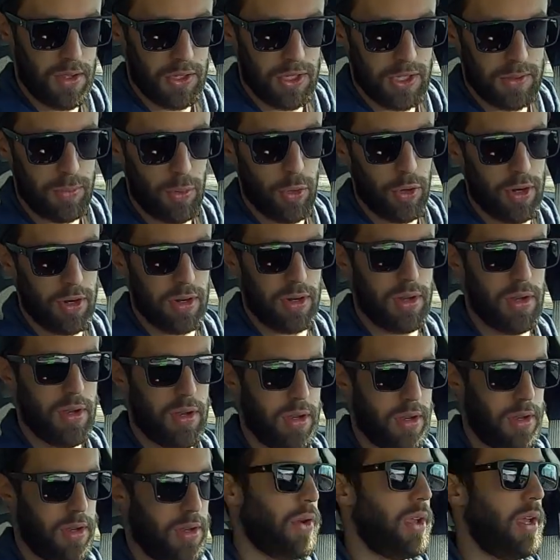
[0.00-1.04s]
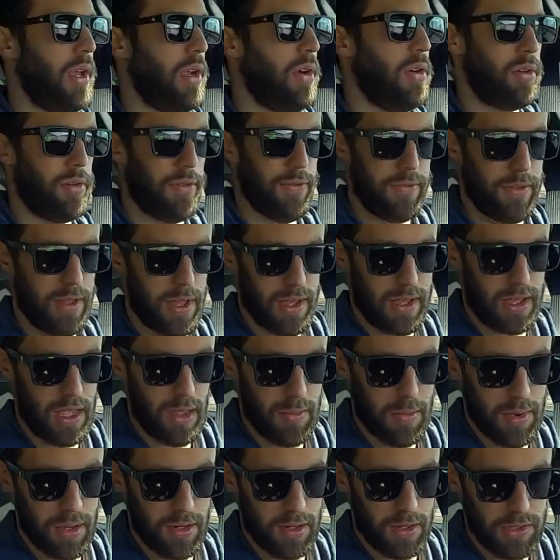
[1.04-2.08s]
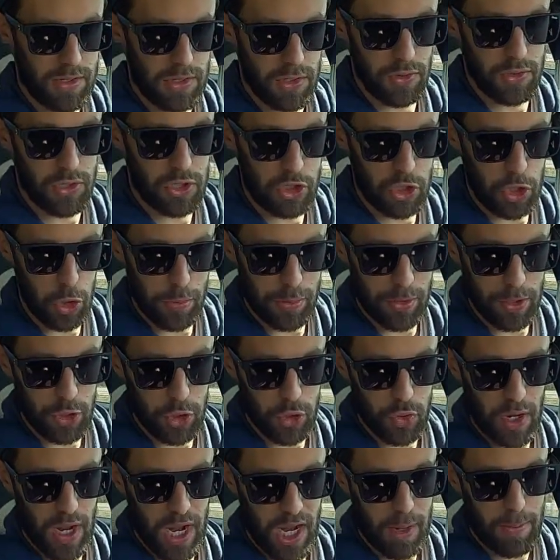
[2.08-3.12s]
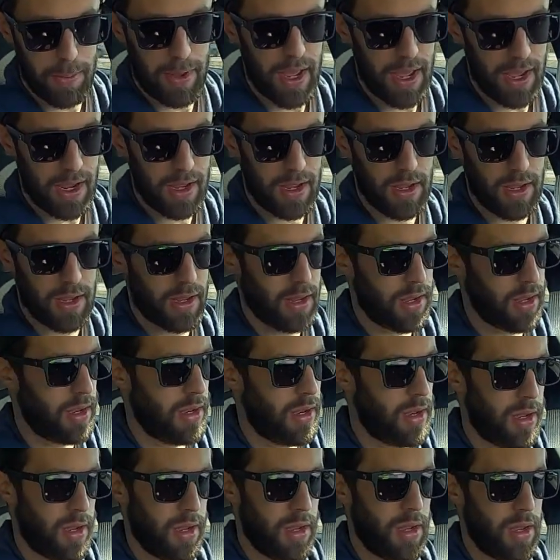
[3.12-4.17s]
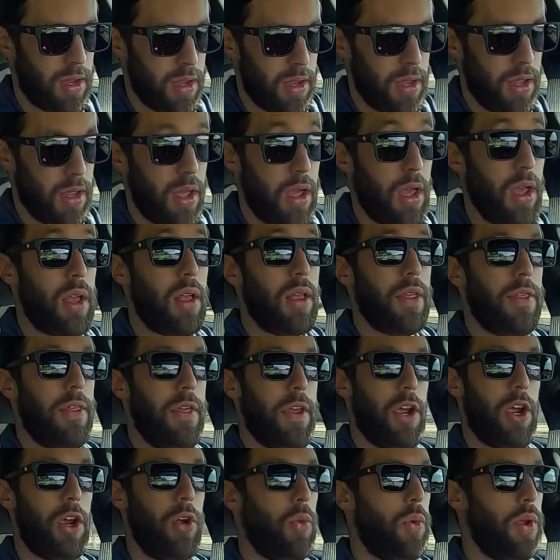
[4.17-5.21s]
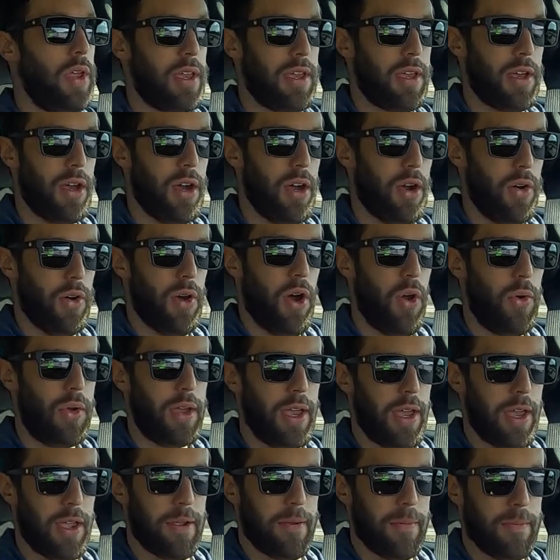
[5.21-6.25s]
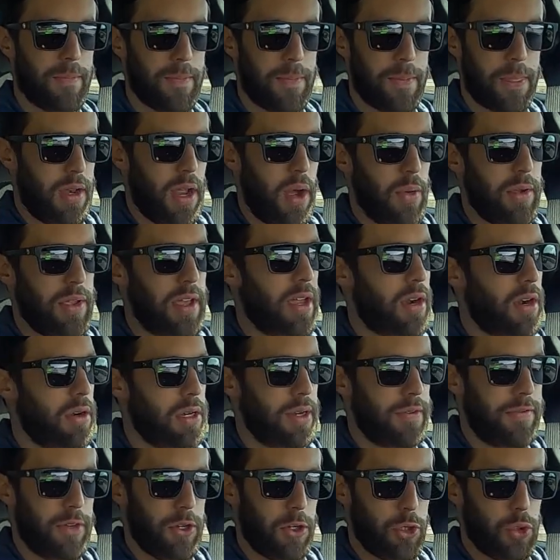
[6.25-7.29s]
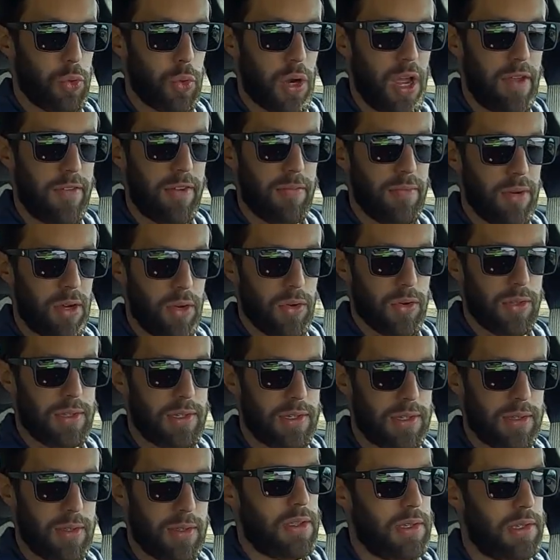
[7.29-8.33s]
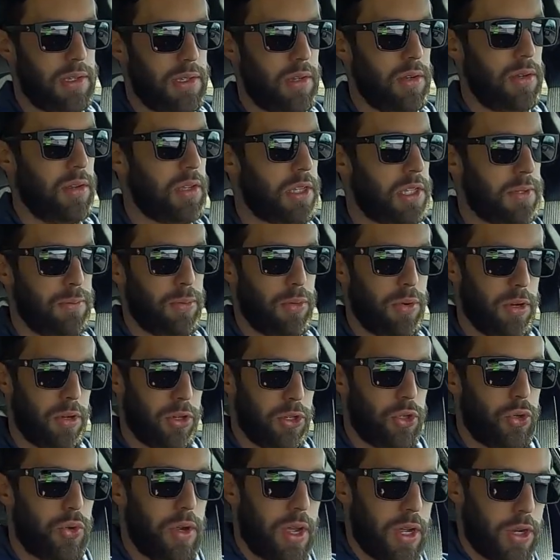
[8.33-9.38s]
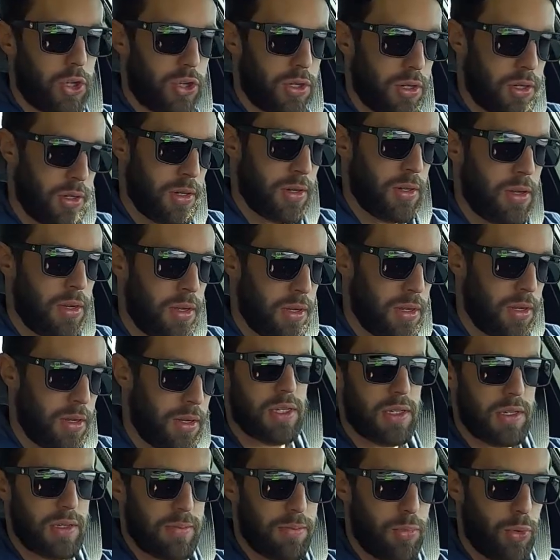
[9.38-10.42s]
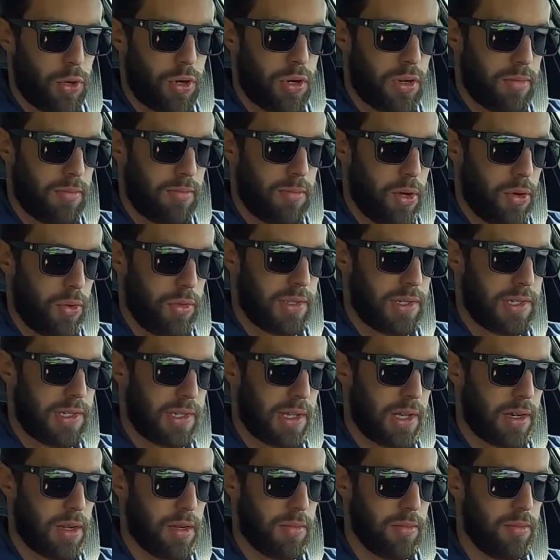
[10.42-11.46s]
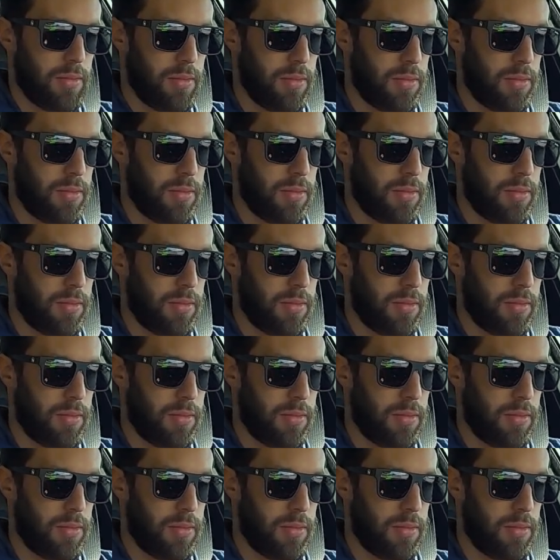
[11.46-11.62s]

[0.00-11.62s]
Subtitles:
Sport. Okay, a little flag came on. Let's do Super Track Pack. There we go. Okay, now we got our different driving modes. Steering, sport, traction, sport mode setup.